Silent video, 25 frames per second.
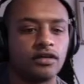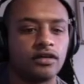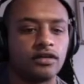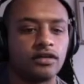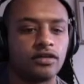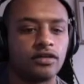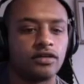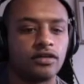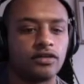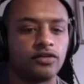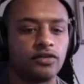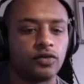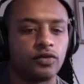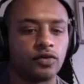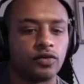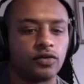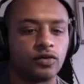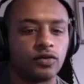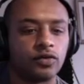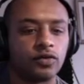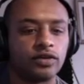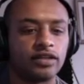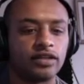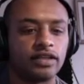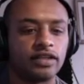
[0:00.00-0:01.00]
So
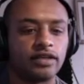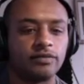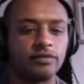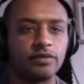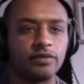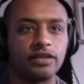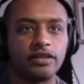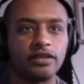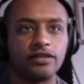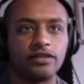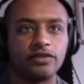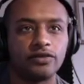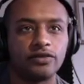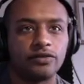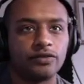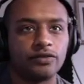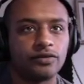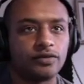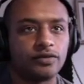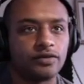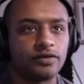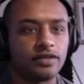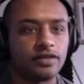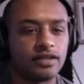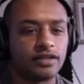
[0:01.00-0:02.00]
what led me to
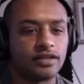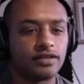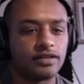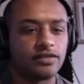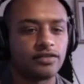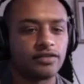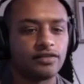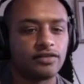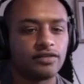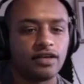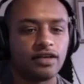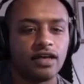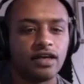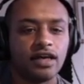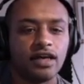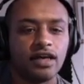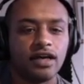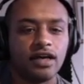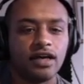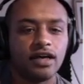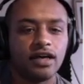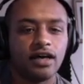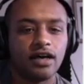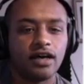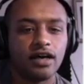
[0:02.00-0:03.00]
this?
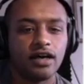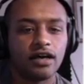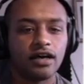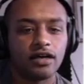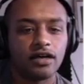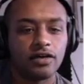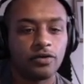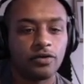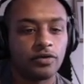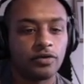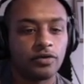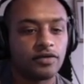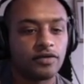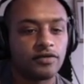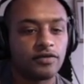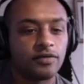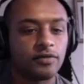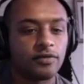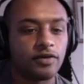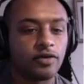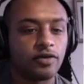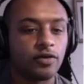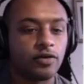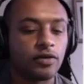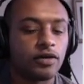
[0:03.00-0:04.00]
Growing up
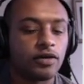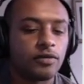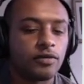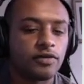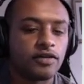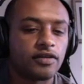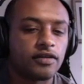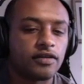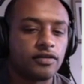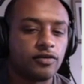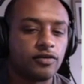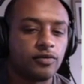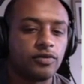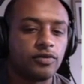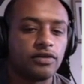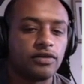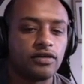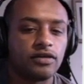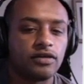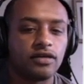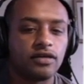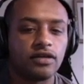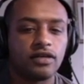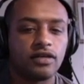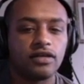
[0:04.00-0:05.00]
as a
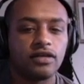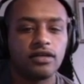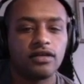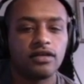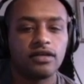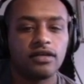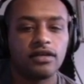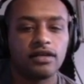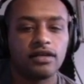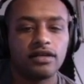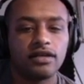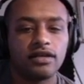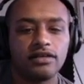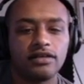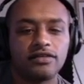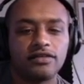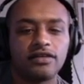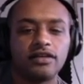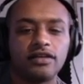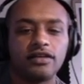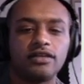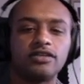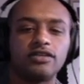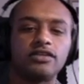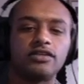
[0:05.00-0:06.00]
Nubian in Giza,
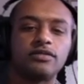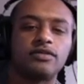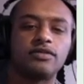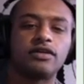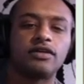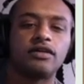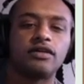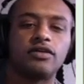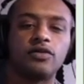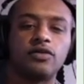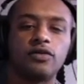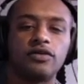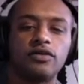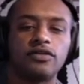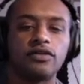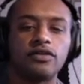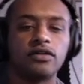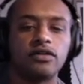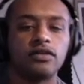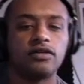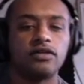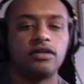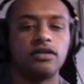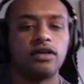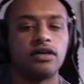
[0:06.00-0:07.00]
Egypt, I always
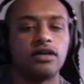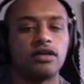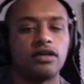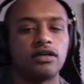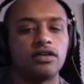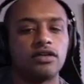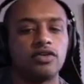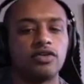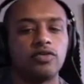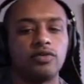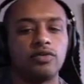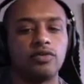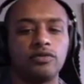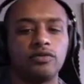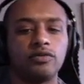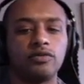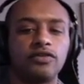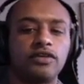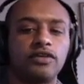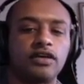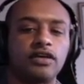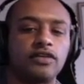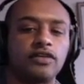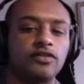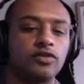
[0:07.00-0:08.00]
heard Nubian
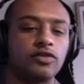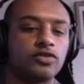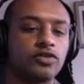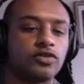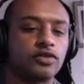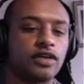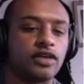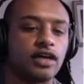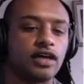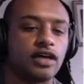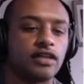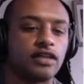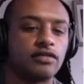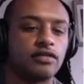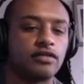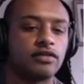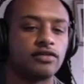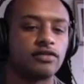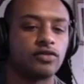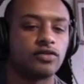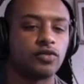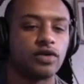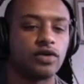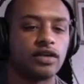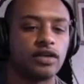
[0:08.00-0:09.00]
music at social gatherings
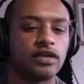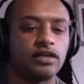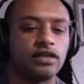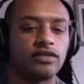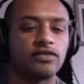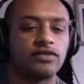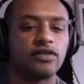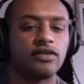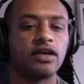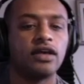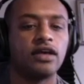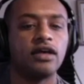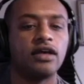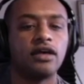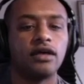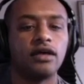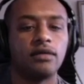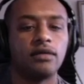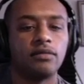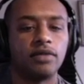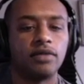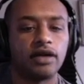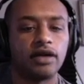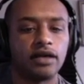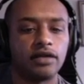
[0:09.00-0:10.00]
and weddings,
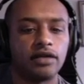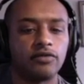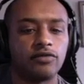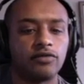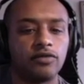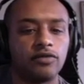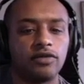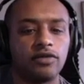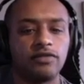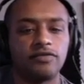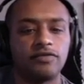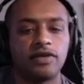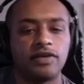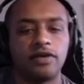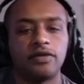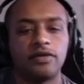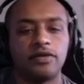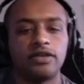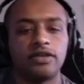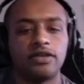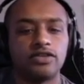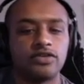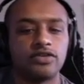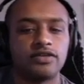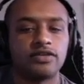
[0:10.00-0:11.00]
but I never really found
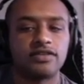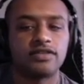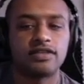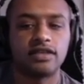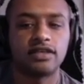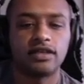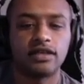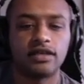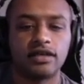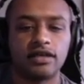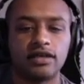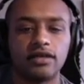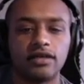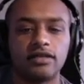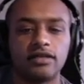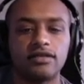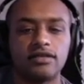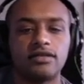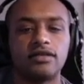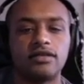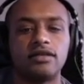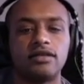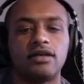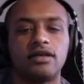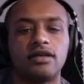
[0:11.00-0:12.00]
interest in it
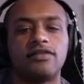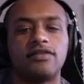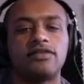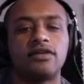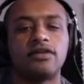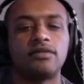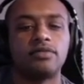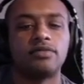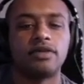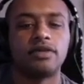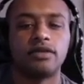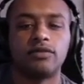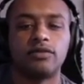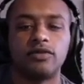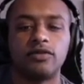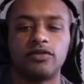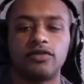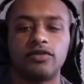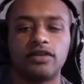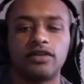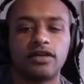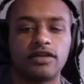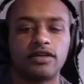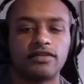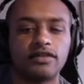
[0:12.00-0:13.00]
until I started playing
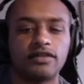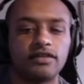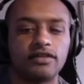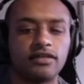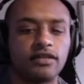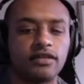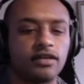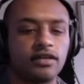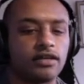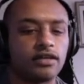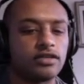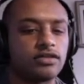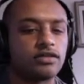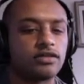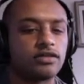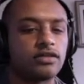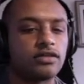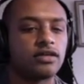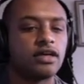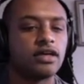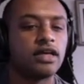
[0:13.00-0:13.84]
music as a teenager,